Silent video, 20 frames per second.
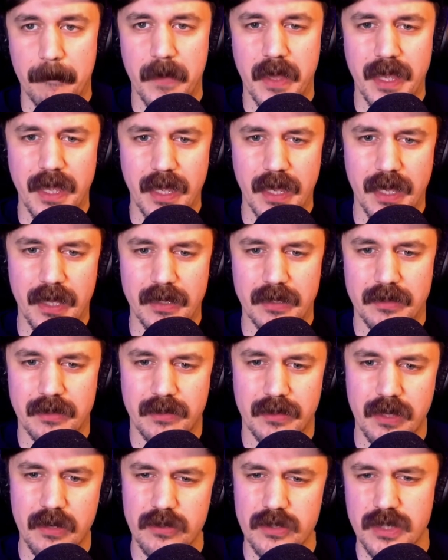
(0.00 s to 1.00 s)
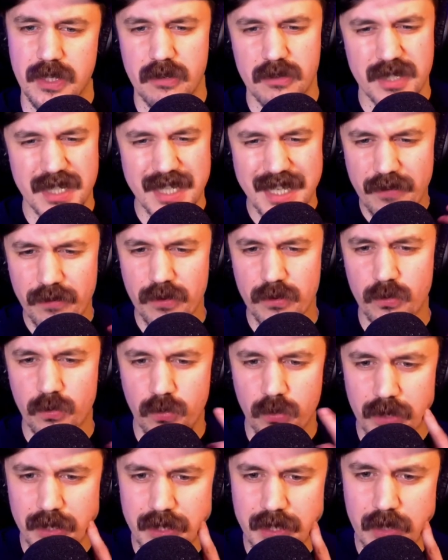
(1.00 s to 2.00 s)
And there's even
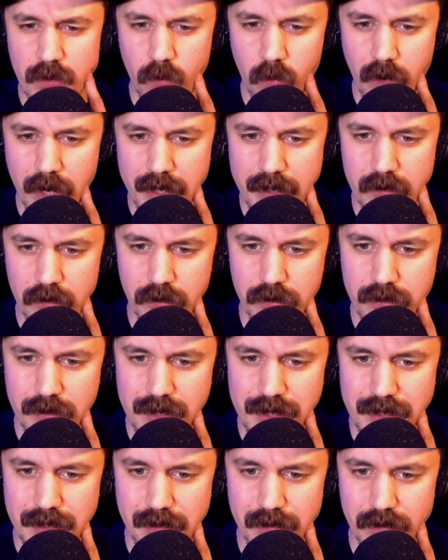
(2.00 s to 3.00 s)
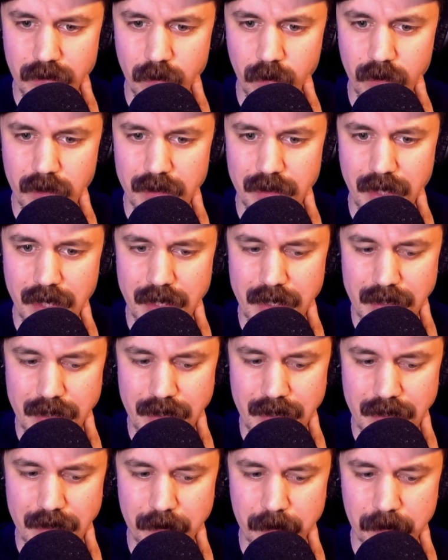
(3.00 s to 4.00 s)
really wild things where, like,
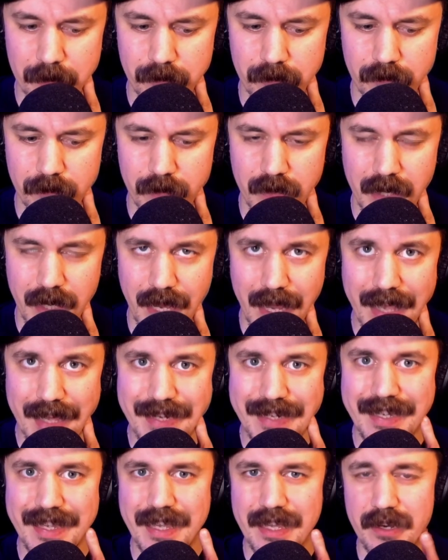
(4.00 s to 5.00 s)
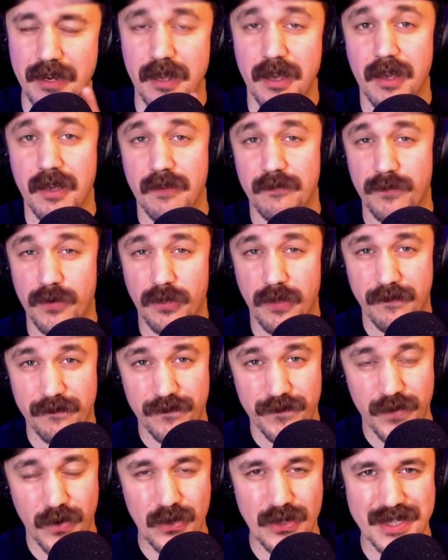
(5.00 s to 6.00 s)
Anakin, for the
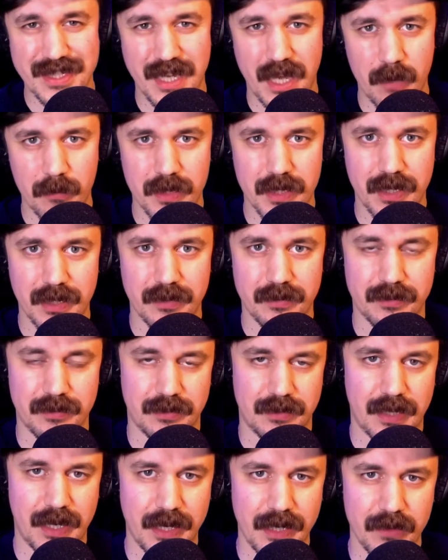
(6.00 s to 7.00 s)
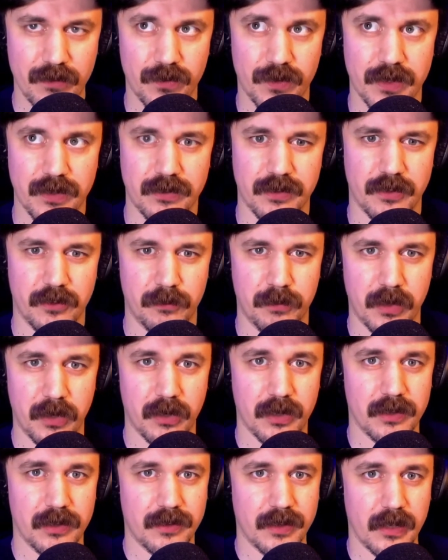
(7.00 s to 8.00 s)
first time in his life, is
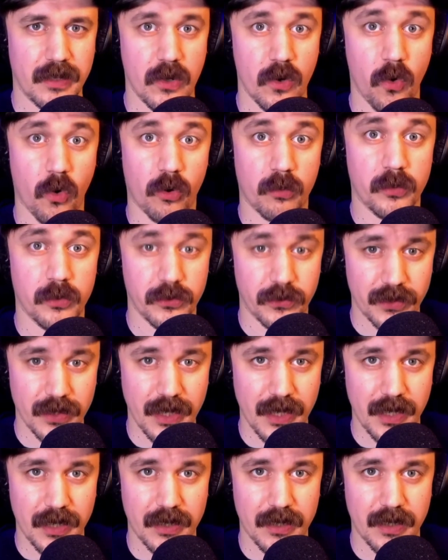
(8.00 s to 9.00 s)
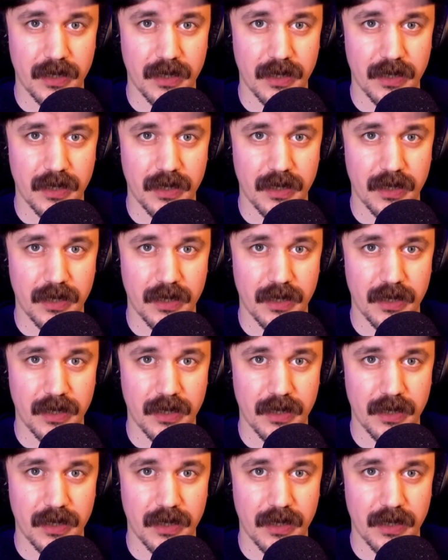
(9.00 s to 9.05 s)
experiencing normalcy.